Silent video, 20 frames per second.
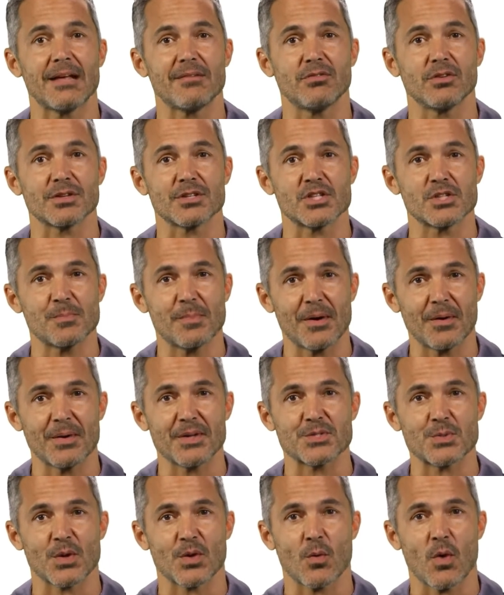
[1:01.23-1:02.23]
level
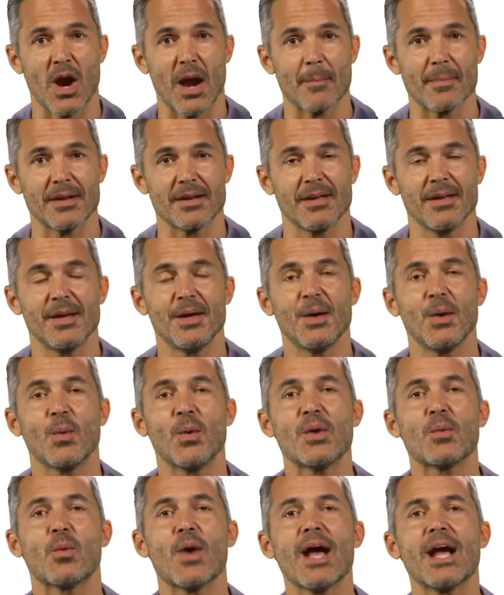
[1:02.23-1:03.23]
experience requirement,
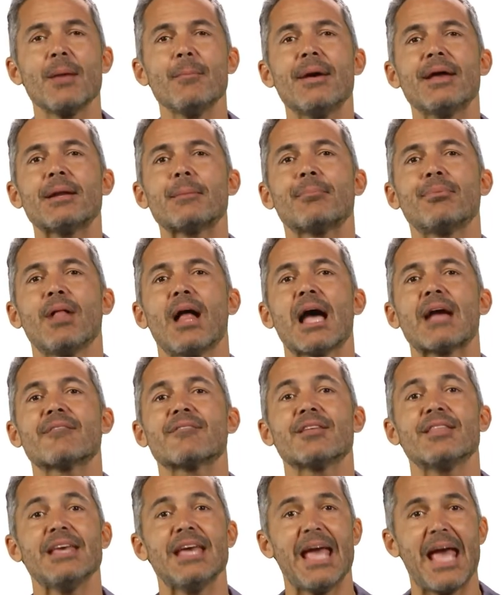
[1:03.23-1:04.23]
we recommend applying
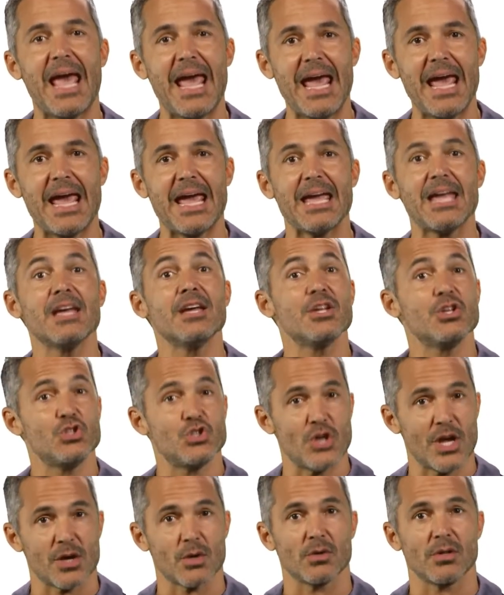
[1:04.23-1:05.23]
for the A
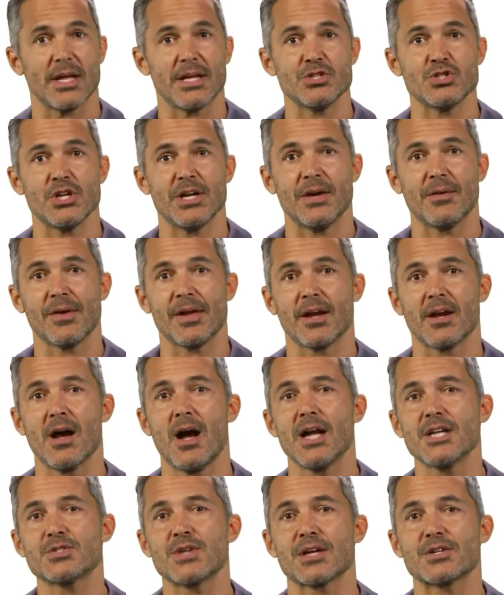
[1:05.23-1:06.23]
General Engineering
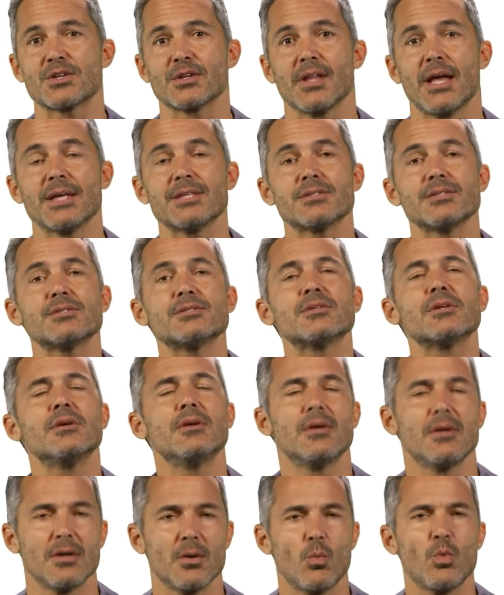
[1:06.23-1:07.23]
Contractor license
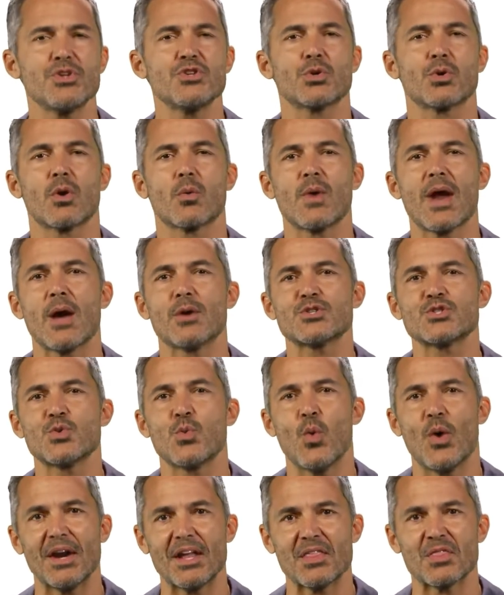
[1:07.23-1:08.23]
when you're around
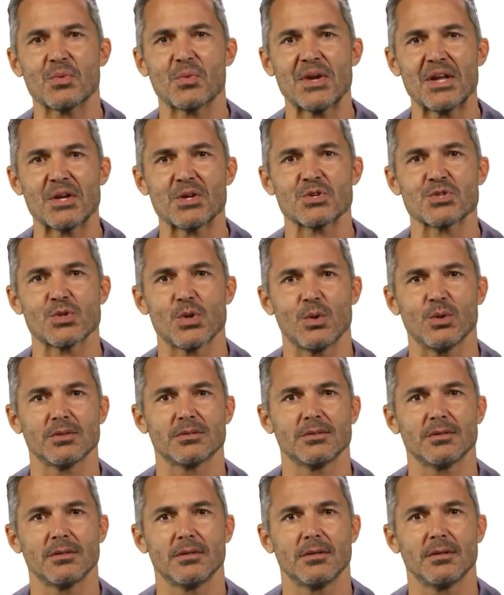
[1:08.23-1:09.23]
23 years old.
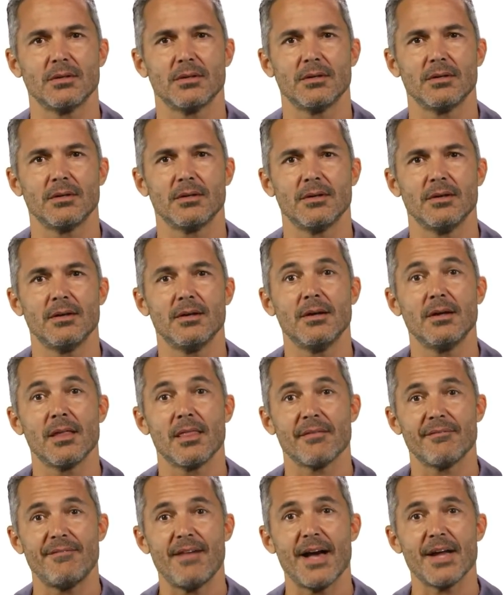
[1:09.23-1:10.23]

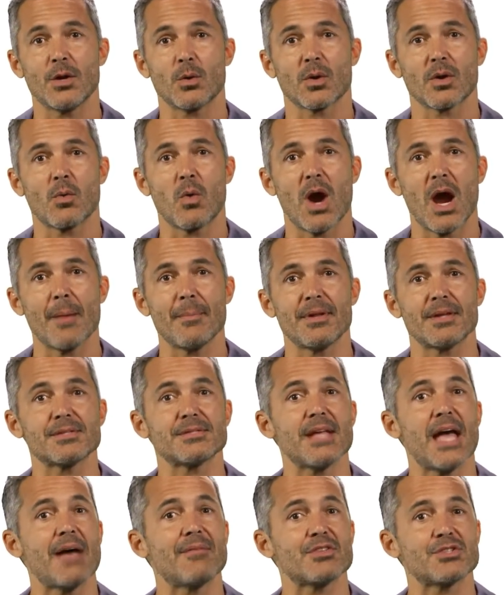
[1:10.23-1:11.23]
The final requirement is
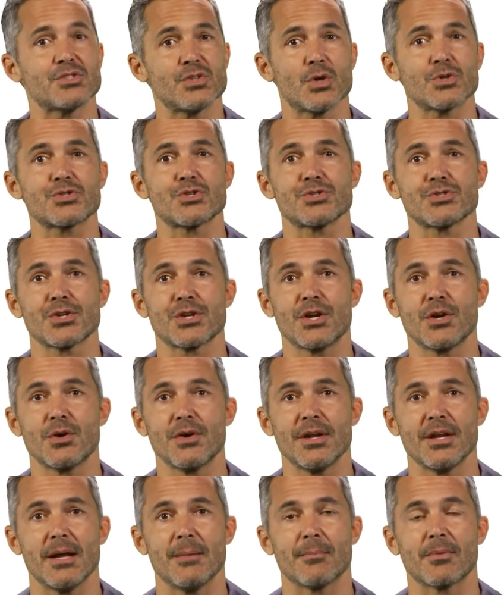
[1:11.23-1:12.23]
to have a Social
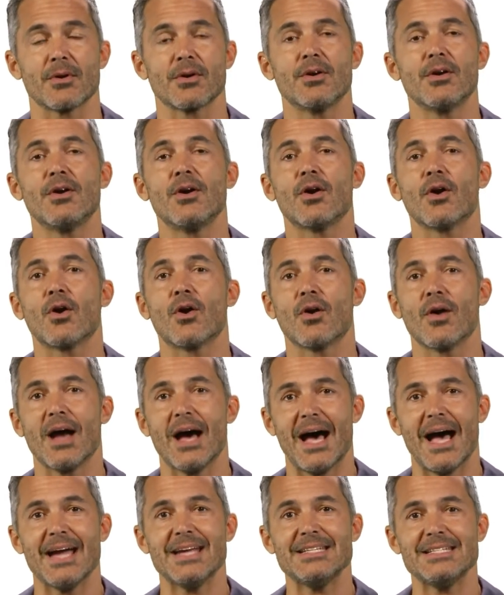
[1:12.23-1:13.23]
Security number, or
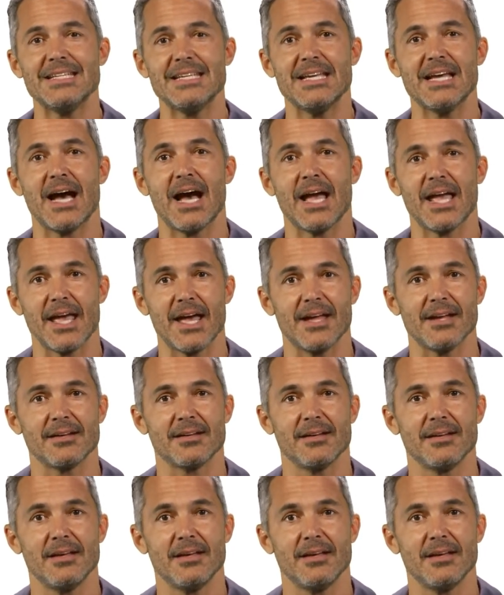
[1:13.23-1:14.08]
ITIN,